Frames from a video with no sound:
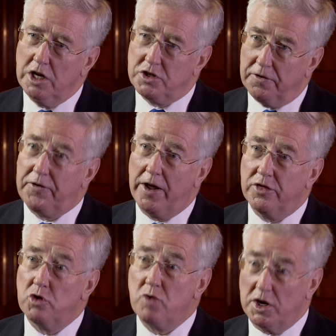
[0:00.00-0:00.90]
defend
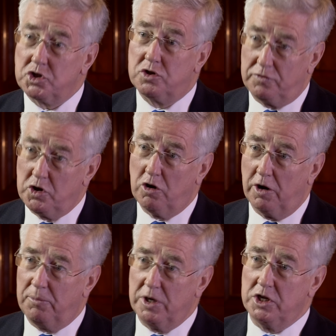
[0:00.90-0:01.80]
the rest of
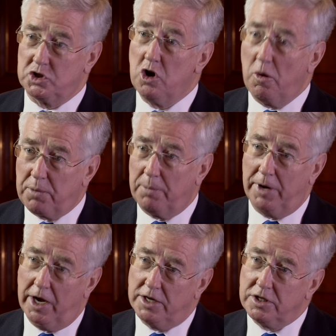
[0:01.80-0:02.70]
Europe when it's not
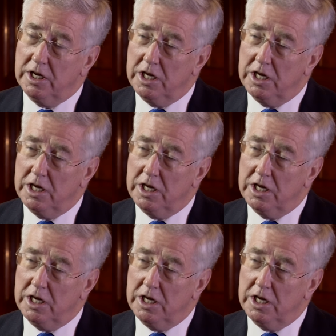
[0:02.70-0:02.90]
prepared